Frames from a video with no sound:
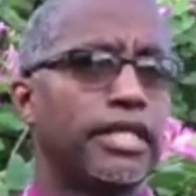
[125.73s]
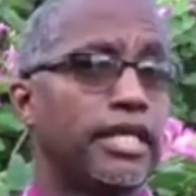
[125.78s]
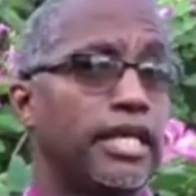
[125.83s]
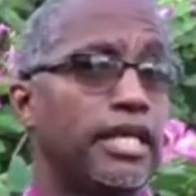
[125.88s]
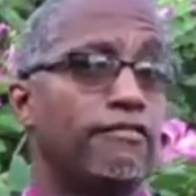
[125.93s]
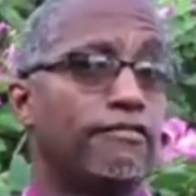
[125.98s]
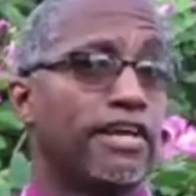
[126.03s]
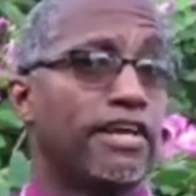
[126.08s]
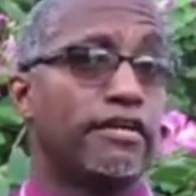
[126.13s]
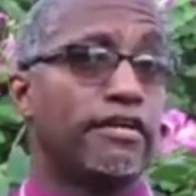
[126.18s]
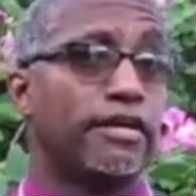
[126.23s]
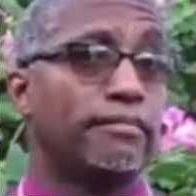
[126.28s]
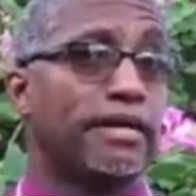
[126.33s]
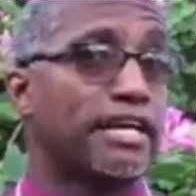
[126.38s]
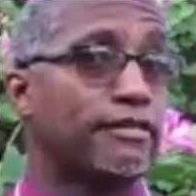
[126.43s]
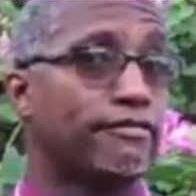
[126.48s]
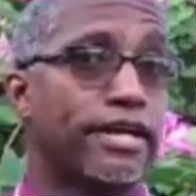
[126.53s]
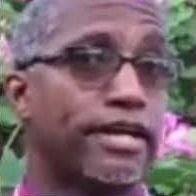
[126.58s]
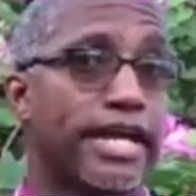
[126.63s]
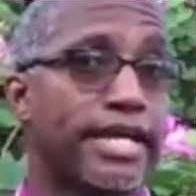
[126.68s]
A variant,
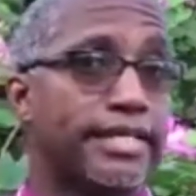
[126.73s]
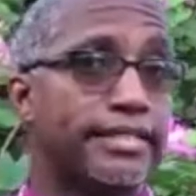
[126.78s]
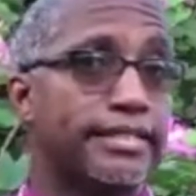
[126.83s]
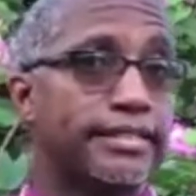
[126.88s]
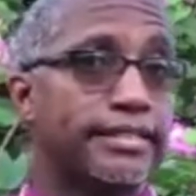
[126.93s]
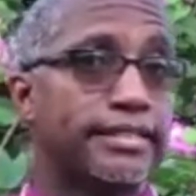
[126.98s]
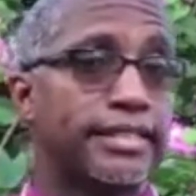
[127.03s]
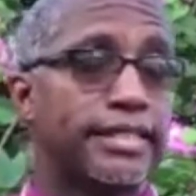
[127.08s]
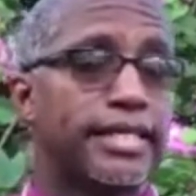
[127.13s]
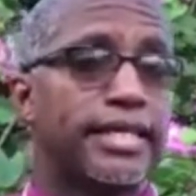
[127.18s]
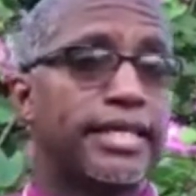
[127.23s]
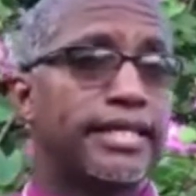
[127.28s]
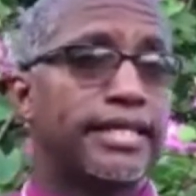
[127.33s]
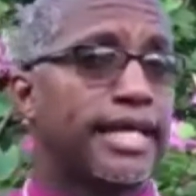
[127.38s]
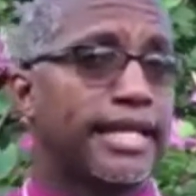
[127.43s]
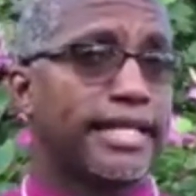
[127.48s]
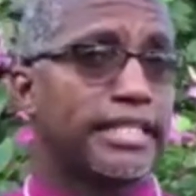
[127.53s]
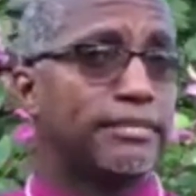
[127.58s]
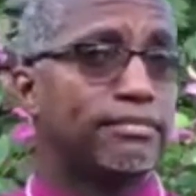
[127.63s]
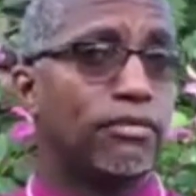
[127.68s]
my friends,
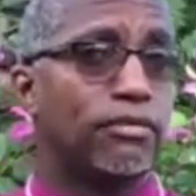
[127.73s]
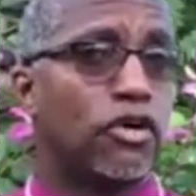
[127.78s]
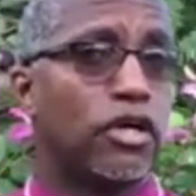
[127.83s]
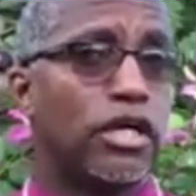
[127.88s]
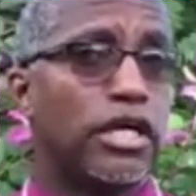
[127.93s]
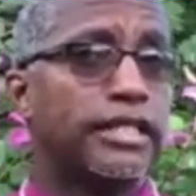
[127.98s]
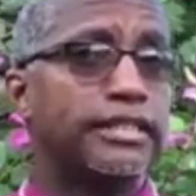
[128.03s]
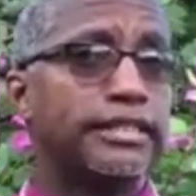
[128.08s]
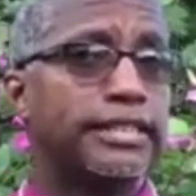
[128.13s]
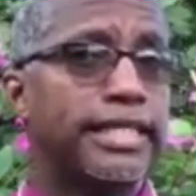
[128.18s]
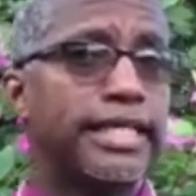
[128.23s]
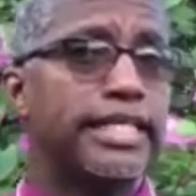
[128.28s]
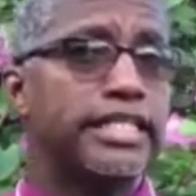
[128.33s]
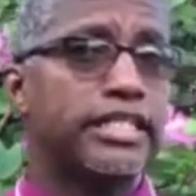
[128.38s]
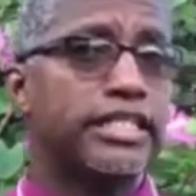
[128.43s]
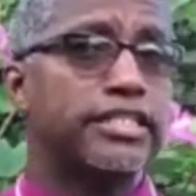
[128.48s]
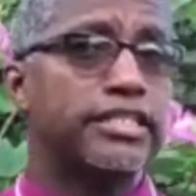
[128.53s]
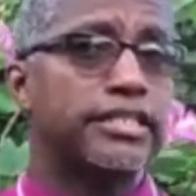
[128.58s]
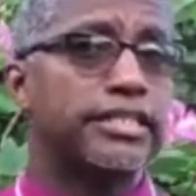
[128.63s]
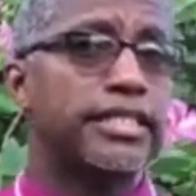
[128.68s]
that is more
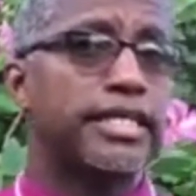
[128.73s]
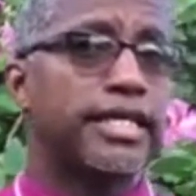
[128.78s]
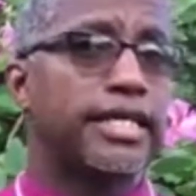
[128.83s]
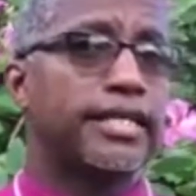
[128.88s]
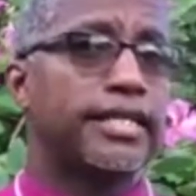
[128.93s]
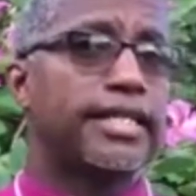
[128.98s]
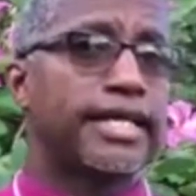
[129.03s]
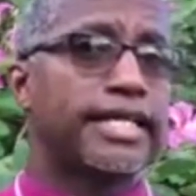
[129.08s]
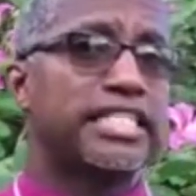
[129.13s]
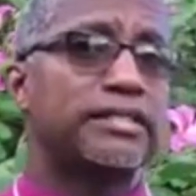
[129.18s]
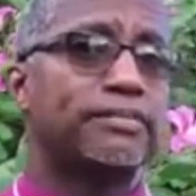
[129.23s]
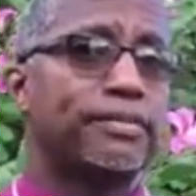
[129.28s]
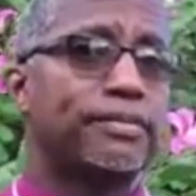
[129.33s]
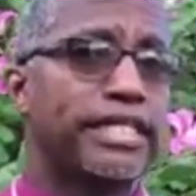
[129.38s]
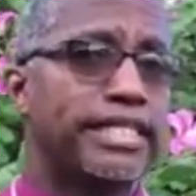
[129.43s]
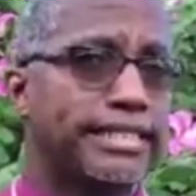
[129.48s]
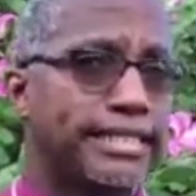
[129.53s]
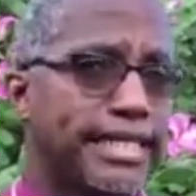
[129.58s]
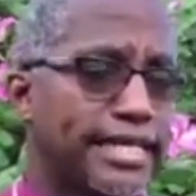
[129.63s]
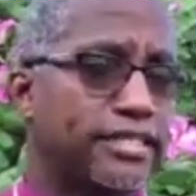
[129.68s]
contagious than its
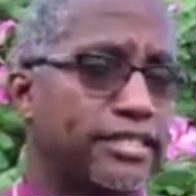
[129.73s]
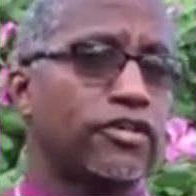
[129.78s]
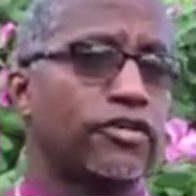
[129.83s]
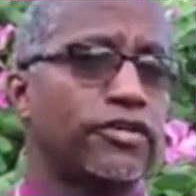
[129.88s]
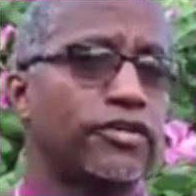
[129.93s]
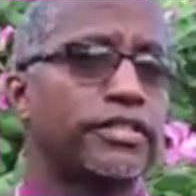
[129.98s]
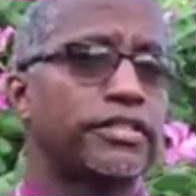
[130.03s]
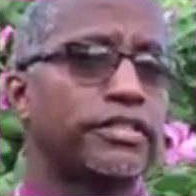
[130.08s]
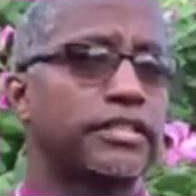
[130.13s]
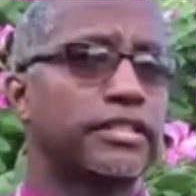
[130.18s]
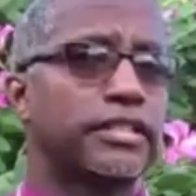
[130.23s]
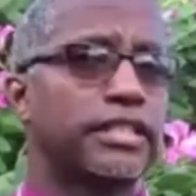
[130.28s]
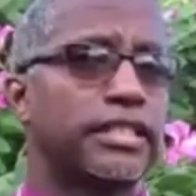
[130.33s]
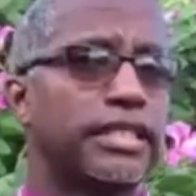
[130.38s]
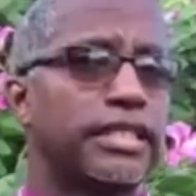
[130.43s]
predecessors